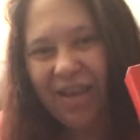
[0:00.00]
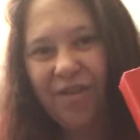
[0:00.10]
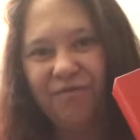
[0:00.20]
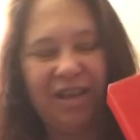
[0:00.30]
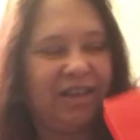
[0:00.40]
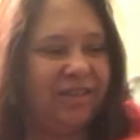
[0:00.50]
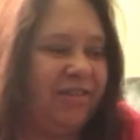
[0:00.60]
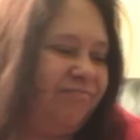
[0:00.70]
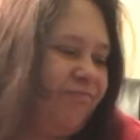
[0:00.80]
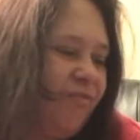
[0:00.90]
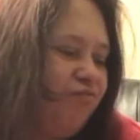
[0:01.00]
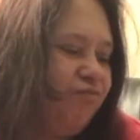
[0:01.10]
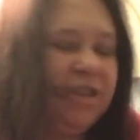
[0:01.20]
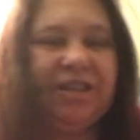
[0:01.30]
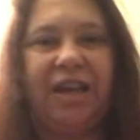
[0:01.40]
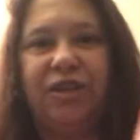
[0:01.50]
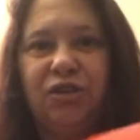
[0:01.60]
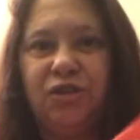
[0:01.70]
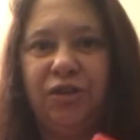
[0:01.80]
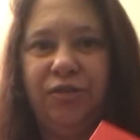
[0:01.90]
because, to tell you the
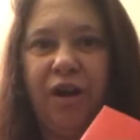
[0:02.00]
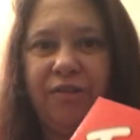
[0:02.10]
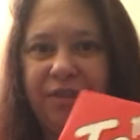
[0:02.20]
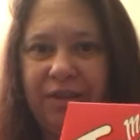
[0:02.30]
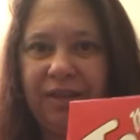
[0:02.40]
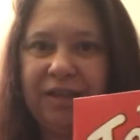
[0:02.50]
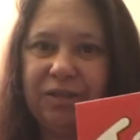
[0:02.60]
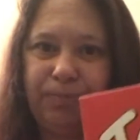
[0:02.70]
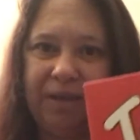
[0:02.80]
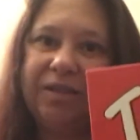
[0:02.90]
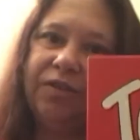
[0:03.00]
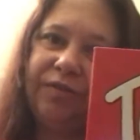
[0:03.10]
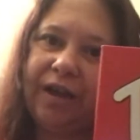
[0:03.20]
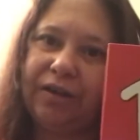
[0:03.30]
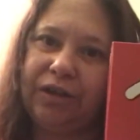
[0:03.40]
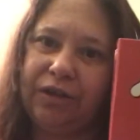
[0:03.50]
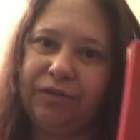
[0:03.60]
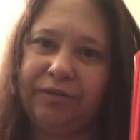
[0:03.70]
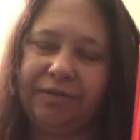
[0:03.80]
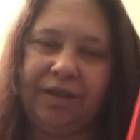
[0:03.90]
truth, I think that's better value
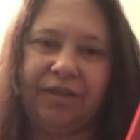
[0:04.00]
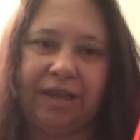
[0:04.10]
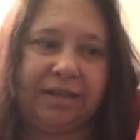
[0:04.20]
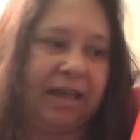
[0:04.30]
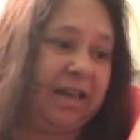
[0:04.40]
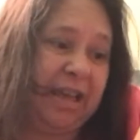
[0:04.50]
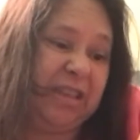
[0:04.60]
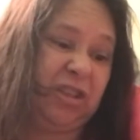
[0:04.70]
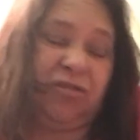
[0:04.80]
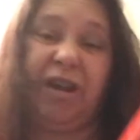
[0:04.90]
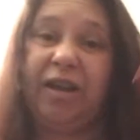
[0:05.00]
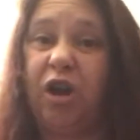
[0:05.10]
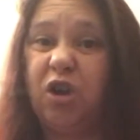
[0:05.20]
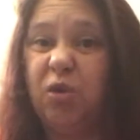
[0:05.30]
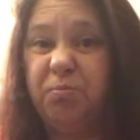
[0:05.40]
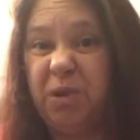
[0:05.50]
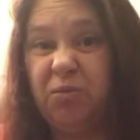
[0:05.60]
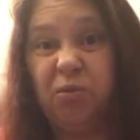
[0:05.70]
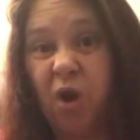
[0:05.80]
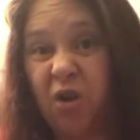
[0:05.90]
than an Easter egg. I could be
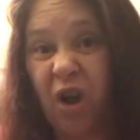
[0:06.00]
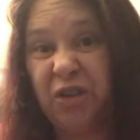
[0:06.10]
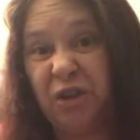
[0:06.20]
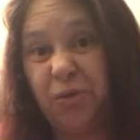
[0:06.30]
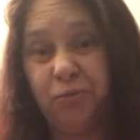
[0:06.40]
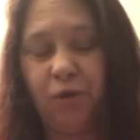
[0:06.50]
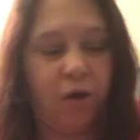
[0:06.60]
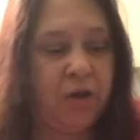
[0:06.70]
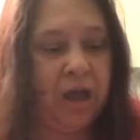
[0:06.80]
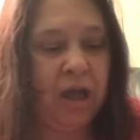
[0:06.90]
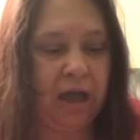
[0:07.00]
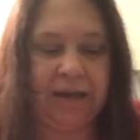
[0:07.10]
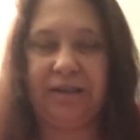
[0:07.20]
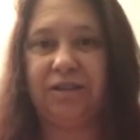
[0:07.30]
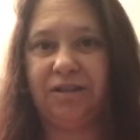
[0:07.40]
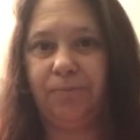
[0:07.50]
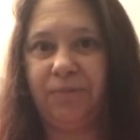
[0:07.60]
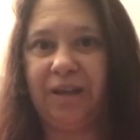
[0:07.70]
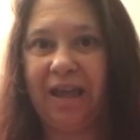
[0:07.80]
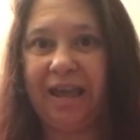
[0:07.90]
wrong, I don't know, and it's
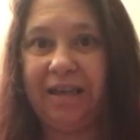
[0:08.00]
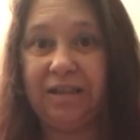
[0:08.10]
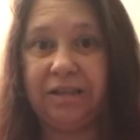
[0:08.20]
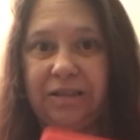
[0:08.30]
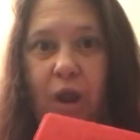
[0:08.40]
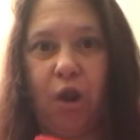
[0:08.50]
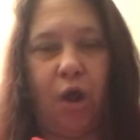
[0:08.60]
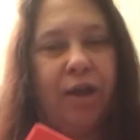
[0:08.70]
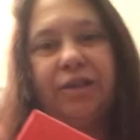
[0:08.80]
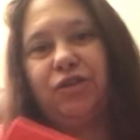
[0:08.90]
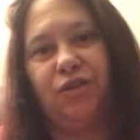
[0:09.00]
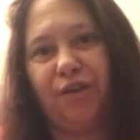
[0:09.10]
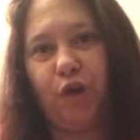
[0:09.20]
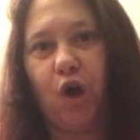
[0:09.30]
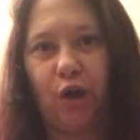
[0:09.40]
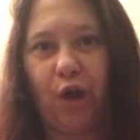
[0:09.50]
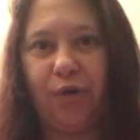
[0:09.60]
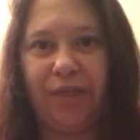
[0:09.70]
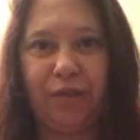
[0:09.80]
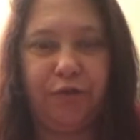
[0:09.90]
something he does like, so they've got to go
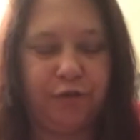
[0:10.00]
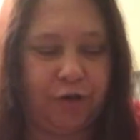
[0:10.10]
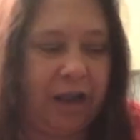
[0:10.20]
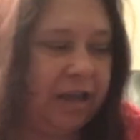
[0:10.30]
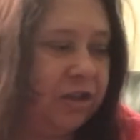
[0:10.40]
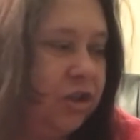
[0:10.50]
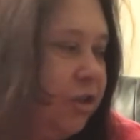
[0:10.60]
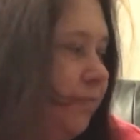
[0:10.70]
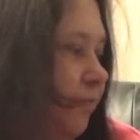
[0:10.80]
in the fridge.